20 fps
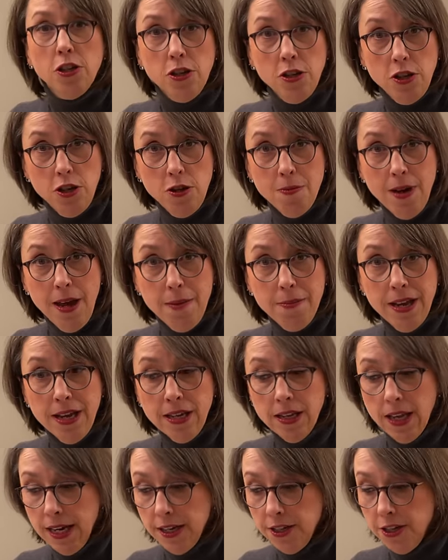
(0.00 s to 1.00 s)
you might be
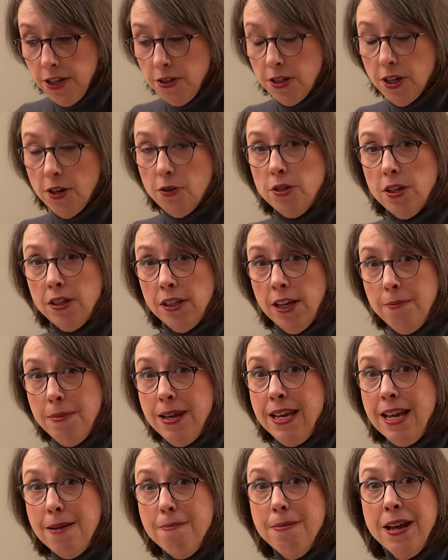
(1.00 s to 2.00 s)
inclined to do so. So let
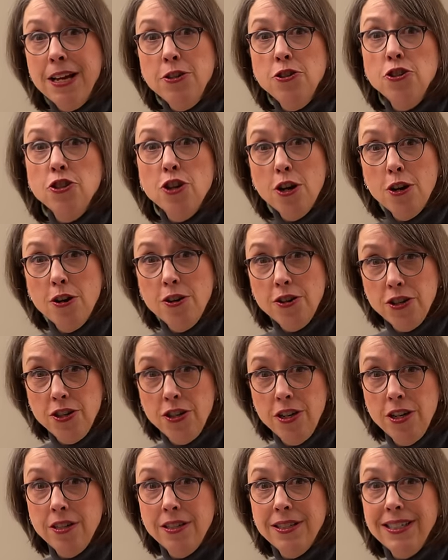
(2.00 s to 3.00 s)
me get my
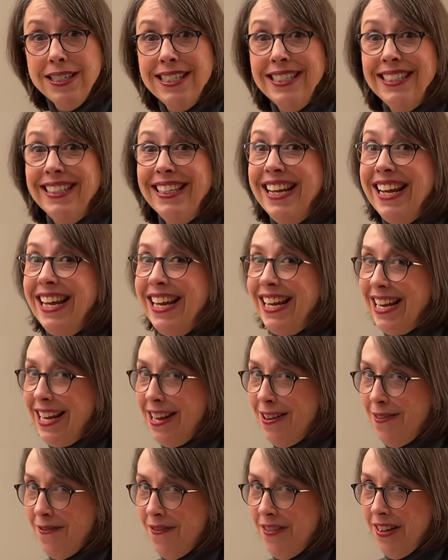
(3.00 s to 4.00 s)
shirt
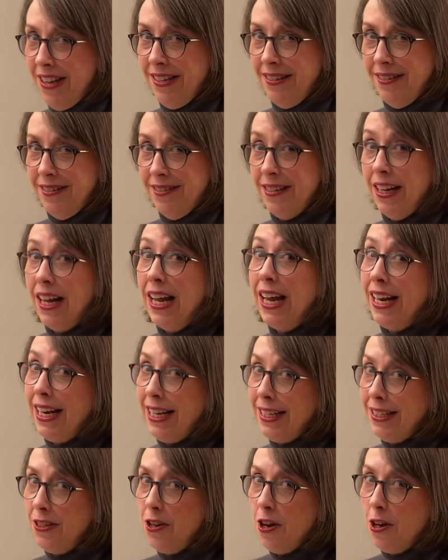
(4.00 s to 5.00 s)
sleeve.
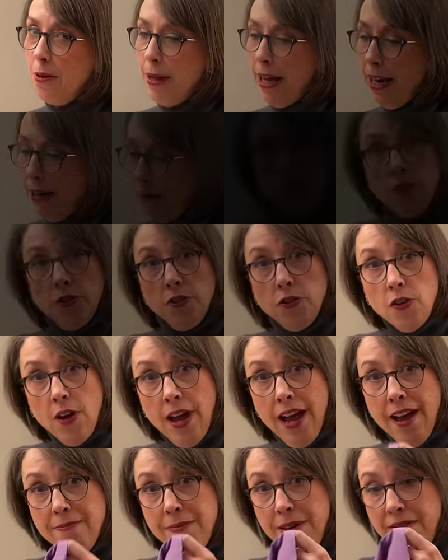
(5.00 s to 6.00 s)
Let's talk about it. So I
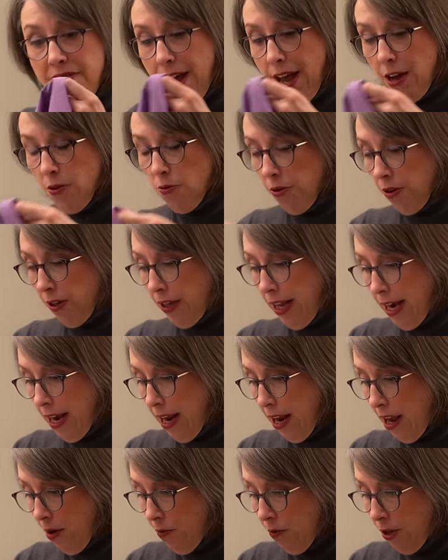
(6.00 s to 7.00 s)
have my fat quarter laid
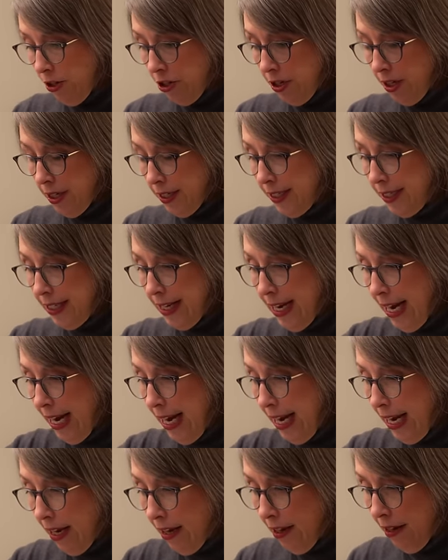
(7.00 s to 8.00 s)
out. I want you to
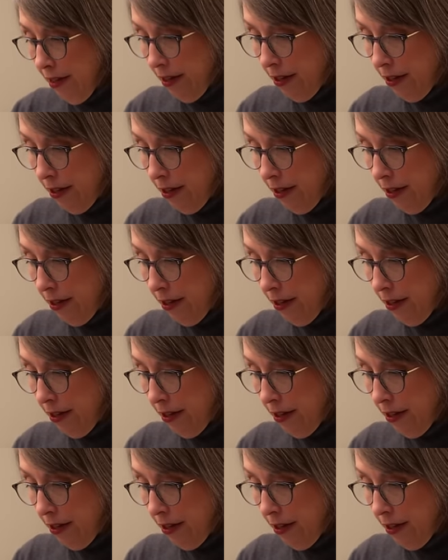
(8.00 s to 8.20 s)
see